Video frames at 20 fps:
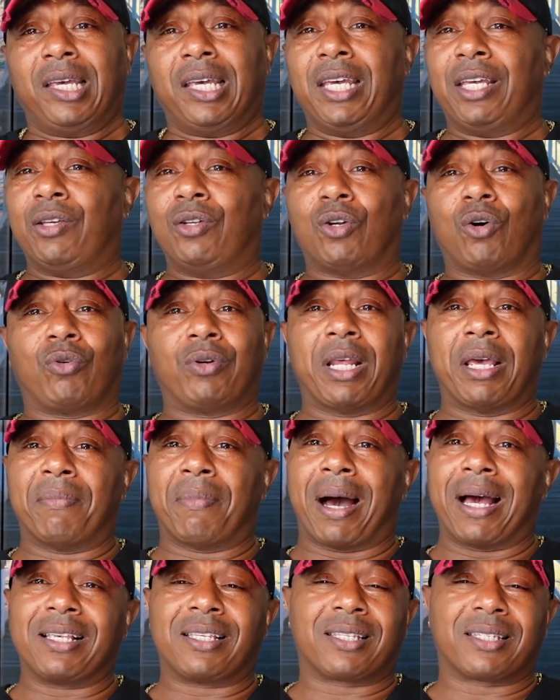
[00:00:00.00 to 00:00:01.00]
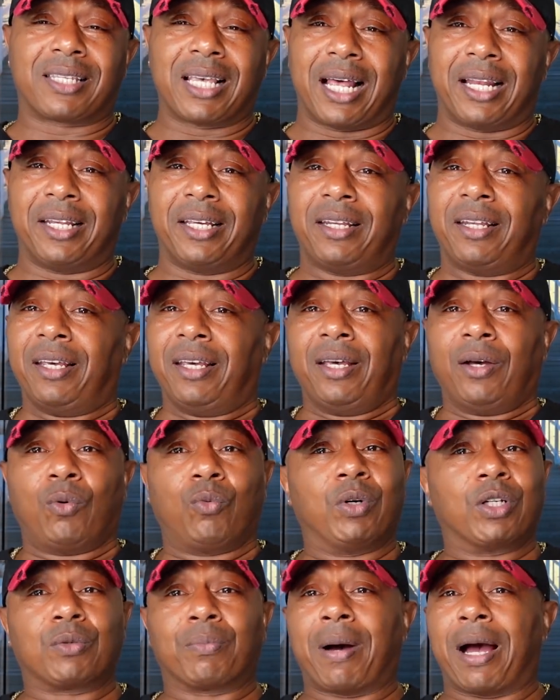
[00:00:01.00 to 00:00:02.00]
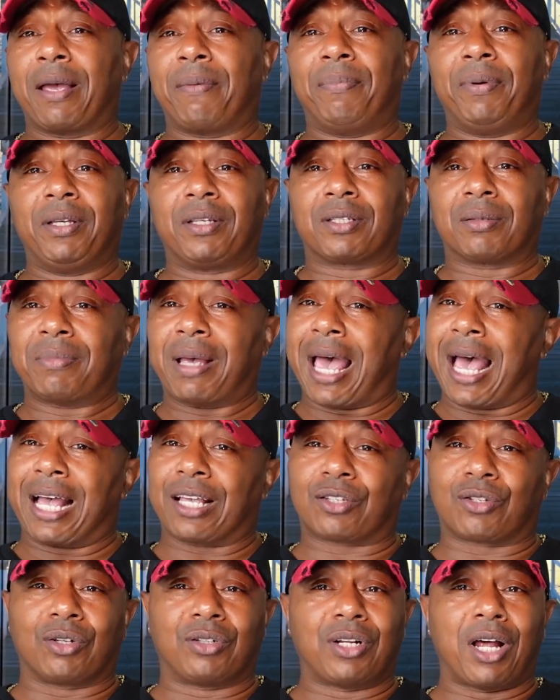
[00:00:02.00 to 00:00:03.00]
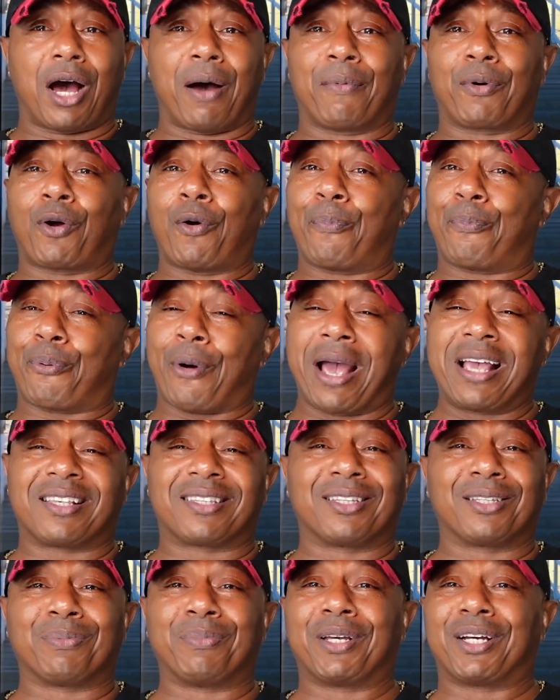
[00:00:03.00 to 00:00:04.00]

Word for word: and, you know, they might sell it, which might be some astronomical prices,